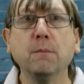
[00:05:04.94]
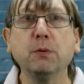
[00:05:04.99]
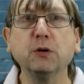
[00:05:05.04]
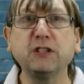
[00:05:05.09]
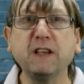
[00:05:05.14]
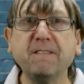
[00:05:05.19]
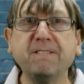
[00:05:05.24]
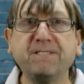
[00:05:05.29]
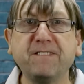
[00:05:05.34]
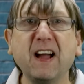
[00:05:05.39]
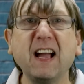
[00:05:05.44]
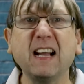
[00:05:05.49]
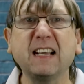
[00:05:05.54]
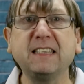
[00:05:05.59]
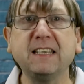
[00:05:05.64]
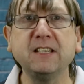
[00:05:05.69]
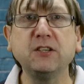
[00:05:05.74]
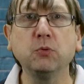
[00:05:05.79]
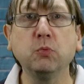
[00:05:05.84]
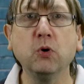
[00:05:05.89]
but in
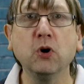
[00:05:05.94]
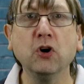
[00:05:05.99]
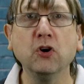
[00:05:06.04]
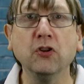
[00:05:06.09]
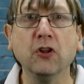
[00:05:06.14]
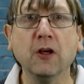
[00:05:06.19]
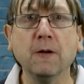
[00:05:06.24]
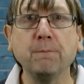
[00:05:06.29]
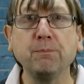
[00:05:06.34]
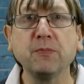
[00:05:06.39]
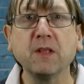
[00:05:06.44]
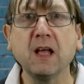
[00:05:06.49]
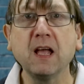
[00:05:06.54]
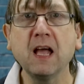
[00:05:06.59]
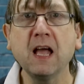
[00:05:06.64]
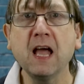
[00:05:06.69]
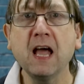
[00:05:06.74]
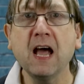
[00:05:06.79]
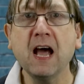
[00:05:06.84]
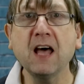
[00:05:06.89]
fact he'd won.
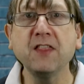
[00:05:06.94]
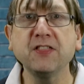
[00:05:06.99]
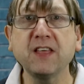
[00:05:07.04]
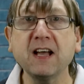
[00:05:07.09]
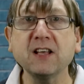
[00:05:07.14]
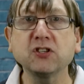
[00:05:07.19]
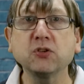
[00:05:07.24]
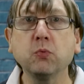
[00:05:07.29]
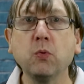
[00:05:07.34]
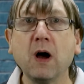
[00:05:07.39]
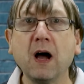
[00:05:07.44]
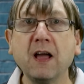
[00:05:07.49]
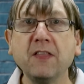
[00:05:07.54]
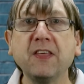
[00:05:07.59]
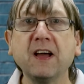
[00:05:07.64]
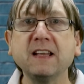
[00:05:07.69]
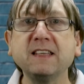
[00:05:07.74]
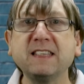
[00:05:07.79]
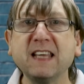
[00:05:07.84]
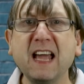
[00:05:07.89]
And that's why
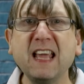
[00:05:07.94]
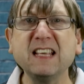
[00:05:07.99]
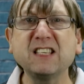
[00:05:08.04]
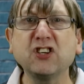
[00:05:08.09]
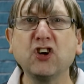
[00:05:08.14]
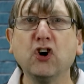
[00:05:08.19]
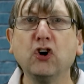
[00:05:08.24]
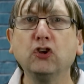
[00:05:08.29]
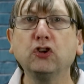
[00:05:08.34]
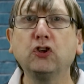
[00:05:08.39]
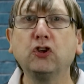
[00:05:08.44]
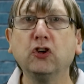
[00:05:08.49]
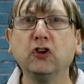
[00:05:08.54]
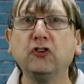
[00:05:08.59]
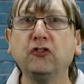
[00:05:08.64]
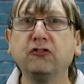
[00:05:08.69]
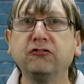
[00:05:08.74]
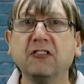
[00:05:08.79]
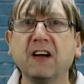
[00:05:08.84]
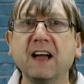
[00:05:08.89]
that day is called
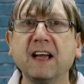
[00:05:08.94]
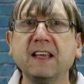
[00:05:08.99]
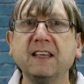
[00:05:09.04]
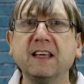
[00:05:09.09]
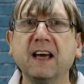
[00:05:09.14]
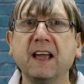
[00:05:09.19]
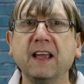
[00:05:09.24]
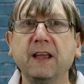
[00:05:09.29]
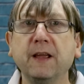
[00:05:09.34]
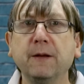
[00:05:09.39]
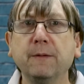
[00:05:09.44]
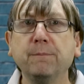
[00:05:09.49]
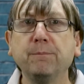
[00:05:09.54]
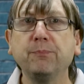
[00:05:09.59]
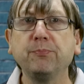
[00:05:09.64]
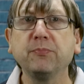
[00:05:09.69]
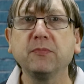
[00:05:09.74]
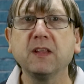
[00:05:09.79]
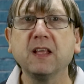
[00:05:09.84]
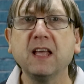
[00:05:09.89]
Good Friday.
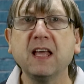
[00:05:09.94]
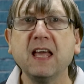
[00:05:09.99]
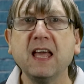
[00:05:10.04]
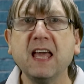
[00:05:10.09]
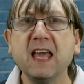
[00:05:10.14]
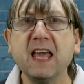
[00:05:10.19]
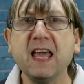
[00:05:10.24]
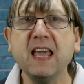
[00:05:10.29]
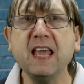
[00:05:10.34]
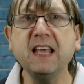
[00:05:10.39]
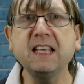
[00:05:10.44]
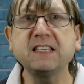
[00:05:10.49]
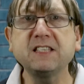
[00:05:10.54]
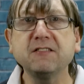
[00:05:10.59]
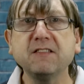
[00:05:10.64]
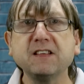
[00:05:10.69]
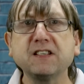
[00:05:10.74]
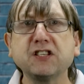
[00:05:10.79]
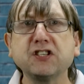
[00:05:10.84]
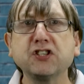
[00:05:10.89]

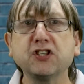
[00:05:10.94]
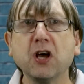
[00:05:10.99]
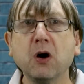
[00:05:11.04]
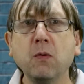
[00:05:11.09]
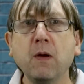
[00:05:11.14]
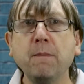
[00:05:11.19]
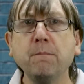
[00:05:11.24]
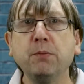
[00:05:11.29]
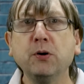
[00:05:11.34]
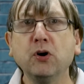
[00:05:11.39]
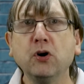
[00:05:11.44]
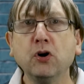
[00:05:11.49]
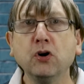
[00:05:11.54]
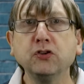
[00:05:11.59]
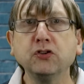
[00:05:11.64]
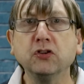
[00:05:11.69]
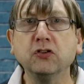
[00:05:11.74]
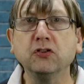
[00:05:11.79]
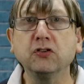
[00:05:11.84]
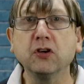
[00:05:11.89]
Easter is so
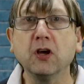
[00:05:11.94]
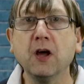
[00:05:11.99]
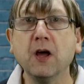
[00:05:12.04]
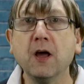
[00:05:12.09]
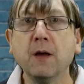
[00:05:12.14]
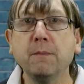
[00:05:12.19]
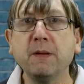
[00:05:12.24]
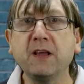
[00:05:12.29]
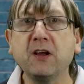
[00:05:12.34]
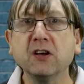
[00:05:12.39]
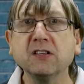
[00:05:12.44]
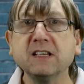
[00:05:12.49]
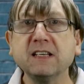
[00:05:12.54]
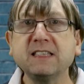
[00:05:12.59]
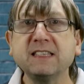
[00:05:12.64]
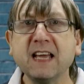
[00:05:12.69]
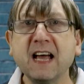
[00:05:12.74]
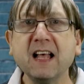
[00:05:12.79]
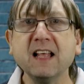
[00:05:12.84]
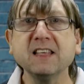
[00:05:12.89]
important because
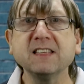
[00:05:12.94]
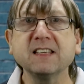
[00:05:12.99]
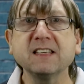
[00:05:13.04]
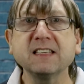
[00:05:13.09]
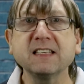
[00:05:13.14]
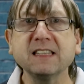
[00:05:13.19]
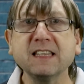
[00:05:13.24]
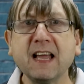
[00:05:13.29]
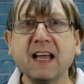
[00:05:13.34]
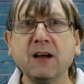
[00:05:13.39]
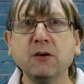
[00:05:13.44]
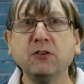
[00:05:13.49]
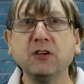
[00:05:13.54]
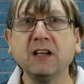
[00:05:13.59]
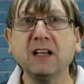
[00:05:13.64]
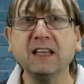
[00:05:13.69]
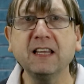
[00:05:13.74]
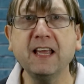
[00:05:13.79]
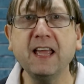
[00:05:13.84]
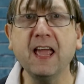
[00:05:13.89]
it tells us loud
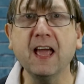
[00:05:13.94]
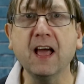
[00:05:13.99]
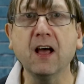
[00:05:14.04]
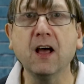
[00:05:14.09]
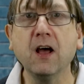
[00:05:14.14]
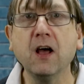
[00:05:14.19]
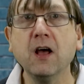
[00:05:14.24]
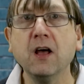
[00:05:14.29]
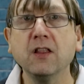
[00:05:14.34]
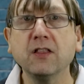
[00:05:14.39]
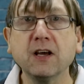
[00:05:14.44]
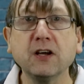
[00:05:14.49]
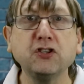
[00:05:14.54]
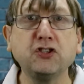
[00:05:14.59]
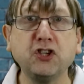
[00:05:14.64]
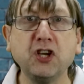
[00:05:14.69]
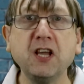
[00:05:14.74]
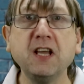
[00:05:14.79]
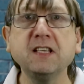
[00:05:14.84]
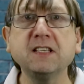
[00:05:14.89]
and clear that
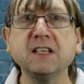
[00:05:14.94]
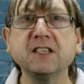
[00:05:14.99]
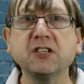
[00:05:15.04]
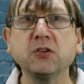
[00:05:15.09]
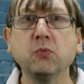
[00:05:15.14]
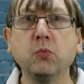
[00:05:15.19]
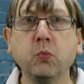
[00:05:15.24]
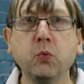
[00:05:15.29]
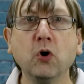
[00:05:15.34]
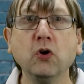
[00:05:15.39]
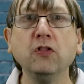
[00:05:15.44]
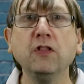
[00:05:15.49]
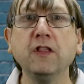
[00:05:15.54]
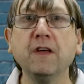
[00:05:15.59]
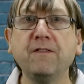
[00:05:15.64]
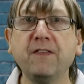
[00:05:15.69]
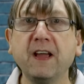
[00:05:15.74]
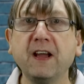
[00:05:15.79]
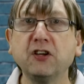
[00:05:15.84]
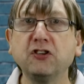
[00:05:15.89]
Jesus won
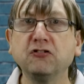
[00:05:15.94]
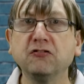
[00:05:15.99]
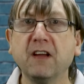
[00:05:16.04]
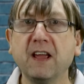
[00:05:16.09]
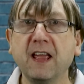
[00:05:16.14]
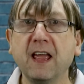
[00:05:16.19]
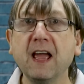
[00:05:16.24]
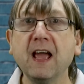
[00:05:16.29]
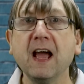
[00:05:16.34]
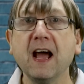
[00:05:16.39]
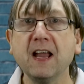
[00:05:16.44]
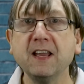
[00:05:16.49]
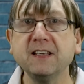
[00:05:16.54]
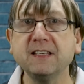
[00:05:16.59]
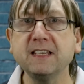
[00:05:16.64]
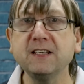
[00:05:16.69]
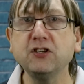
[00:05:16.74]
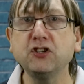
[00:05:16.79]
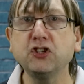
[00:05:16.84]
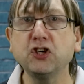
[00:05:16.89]
the victory and
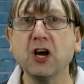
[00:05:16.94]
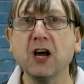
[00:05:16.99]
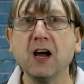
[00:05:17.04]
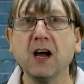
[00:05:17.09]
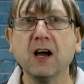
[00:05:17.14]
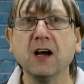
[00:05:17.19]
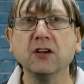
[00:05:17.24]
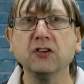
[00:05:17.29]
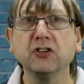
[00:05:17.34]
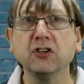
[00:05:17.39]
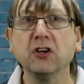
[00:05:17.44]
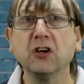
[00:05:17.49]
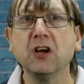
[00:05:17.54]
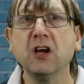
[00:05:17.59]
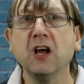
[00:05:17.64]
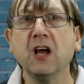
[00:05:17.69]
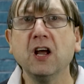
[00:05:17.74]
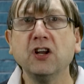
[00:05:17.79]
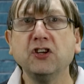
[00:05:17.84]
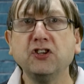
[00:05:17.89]
is in charge.
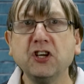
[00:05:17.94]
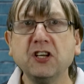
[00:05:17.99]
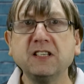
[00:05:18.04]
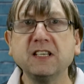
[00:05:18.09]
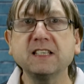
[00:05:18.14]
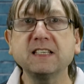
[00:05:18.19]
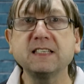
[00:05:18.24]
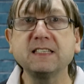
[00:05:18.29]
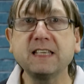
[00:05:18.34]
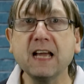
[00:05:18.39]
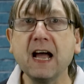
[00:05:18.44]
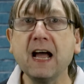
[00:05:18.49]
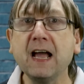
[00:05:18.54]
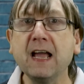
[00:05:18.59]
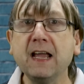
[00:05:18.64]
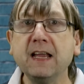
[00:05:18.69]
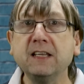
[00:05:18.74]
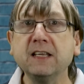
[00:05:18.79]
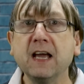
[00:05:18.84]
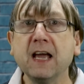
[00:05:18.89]
Jesus
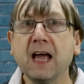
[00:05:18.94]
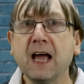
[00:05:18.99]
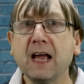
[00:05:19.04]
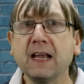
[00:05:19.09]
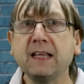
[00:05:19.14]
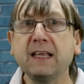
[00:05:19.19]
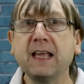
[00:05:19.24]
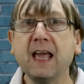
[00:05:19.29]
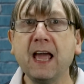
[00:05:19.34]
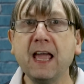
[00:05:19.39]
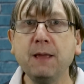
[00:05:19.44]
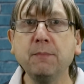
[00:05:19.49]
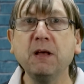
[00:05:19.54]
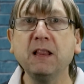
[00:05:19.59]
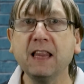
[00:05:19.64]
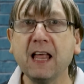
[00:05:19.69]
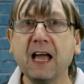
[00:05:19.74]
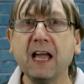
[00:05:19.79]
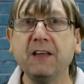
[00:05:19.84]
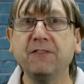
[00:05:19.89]
died and came
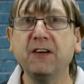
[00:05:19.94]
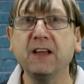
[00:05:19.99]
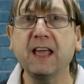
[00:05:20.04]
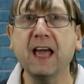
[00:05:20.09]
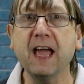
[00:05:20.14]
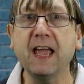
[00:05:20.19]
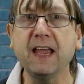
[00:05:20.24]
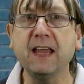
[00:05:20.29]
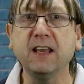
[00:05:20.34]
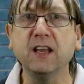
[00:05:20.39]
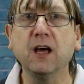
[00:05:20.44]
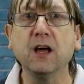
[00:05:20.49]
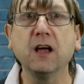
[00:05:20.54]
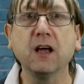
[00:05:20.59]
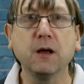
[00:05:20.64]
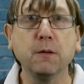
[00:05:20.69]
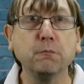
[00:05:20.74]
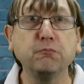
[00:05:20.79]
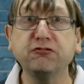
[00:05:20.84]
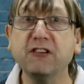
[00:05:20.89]
alive again.
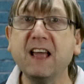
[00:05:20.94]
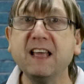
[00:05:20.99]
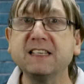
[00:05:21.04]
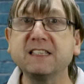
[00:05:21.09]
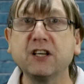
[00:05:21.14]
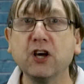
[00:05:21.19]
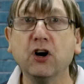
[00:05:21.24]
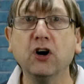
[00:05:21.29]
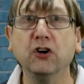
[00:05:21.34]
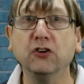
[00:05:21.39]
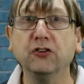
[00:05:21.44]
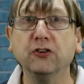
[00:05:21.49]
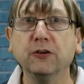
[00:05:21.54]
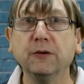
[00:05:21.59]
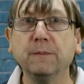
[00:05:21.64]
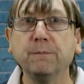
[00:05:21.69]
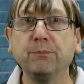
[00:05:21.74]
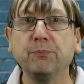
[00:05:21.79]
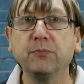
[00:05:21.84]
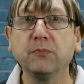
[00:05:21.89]
Praise God.
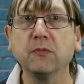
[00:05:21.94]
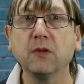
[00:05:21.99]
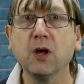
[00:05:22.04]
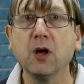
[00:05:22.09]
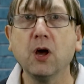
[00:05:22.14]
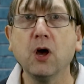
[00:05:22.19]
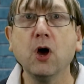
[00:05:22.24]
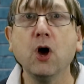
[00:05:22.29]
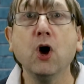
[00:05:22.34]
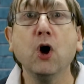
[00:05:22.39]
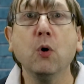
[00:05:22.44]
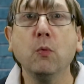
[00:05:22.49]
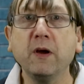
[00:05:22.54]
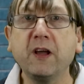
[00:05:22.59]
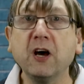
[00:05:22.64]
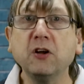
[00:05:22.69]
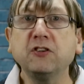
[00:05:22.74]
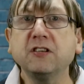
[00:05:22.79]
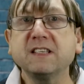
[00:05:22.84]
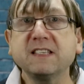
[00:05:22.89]
We're
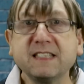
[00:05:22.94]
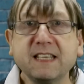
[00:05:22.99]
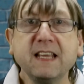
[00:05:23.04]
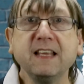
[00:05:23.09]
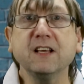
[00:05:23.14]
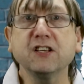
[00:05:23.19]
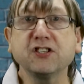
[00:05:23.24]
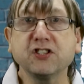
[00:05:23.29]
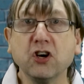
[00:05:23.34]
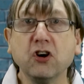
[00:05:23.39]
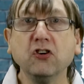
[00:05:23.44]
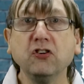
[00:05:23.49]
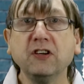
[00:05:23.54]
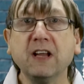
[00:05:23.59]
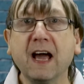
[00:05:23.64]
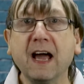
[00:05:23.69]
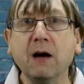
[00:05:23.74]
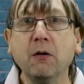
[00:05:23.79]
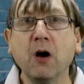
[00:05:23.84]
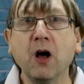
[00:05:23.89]
going to sing a song
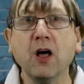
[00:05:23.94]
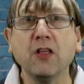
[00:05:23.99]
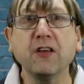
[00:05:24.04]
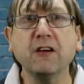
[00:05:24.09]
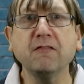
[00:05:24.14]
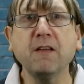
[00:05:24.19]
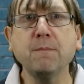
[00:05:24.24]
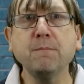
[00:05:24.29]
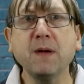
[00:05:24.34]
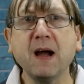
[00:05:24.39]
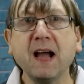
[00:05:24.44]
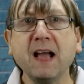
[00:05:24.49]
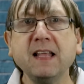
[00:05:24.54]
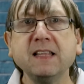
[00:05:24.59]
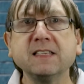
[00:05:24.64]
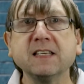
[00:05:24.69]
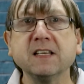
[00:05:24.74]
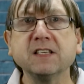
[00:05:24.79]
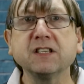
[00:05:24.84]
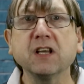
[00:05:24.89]
now that
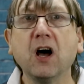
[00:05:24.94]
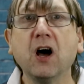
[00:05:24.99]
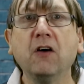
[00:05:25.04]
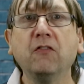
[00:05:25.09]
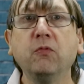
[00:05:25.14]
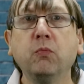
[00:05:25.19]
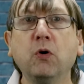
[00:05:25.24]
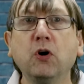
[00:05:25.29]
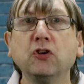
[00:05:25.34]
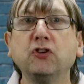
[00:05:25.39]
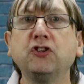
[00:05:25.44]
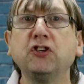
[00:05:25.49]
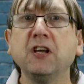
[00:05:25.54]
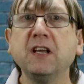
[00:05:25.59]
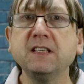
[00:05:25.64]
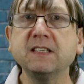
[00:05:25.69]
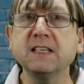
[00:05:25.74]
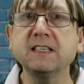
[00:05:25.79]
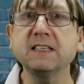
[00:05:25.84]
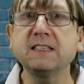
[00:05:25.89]
reminds us of what
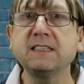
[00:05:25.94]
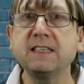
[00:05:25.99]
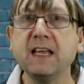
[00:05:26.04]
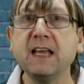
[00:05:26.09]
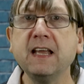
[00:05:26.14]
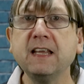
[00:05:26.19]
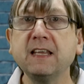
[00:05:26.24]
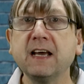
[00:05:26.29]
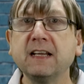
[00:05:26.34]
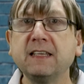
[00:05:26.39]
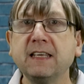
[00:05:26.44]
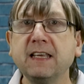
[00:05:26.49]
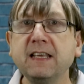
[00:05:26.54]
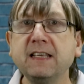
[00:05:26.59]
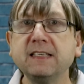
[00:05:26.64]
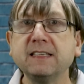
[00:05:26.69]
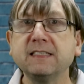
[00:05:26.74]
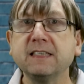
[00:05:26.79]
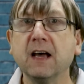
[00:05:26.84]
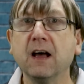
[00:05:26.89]
Jesus did at
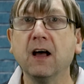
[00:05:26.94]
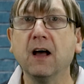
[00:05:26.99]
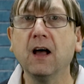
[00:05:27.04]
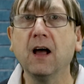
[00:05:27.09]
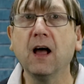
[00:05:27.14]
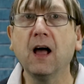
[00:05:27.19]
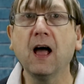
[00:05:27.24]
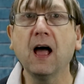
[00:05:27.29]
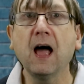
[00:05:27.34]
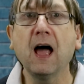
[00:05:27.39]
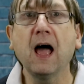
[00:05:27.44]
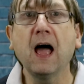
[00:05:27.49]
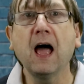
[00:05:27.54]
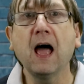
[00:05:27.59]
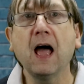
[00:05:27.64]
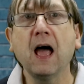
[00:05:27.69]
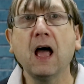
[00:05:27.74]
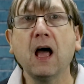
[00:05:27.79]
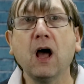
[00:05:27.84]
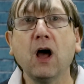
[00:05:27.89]
Easter.
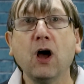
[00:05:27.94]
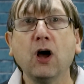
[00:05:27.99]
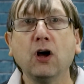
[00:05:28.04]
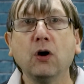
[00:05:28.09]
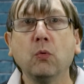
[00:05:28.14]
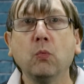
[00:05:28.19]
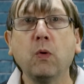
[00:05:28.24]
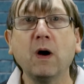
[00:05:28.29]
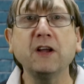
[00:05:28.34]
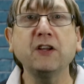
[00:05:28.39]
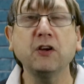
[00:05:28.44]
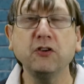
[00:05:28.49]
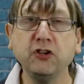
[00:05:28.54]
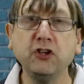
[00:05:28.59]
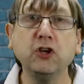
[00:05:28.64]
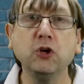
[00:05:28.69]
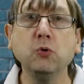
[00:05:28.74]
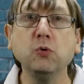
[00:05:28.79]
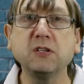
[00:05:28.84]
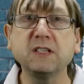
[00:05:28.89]
Why don't
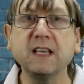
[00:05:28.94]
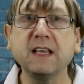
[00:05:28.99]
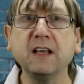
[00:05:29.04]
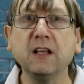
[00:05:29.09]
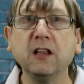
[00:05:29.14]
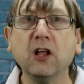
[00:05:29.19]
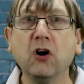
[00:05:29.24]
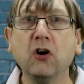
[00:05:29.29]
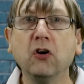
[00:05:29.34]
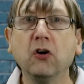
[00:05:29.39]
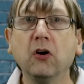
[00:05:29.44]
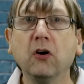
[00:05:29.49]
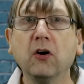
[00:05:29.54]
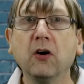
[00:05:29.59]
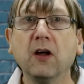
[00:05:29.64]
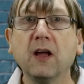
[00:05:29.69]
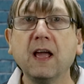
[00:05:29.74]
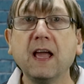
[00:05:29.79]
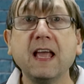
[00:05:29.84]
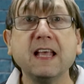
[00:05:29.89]
you sing
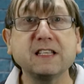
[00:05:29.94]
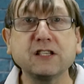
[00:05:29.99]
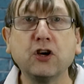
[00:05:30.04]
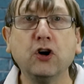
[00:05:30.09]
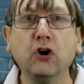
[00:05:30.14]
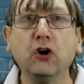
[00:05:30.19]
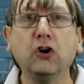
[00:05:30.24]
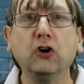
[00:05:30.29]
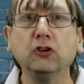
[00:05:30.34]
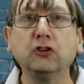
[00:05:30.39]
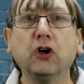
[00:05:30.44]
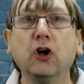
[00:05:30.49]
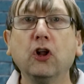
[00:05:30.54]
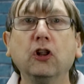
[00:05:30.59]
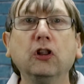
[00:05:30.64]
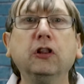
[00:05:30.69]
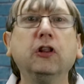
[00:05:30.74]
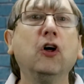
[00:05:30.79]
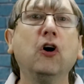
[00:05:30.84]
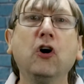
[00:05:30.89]
along? It's
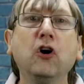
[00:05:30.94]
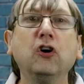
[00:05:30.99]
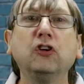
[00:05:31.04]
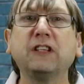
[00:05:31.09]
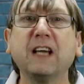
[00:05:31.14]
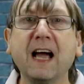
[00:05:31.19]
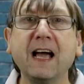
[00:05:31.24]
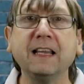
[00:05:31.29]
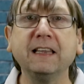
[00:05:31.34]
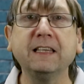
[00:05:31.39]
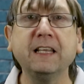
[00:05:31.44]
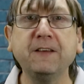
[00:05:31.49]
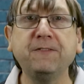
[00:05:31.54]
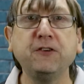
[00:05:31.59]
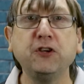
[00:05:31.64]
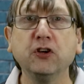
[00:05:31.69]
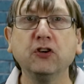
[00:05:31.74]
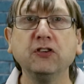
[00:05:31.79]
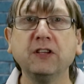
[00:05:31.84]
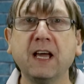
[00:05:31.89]
called Lord, I
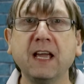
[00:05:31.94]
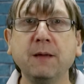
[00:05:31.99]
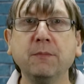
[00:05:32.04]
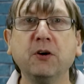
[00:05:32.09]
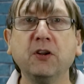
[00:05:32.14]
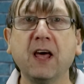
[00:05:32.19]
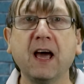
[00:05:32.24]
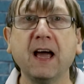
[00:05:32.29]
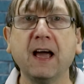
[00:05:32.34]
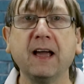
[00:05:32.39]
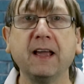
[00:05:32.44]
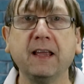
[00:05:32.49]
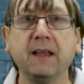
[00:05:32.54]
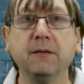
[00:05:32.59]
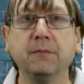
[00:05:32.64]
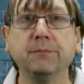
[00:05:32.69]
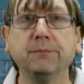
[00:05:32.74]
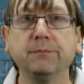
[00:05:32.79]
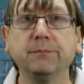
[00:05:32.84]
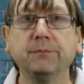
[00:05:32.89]
Lift Your Name on High.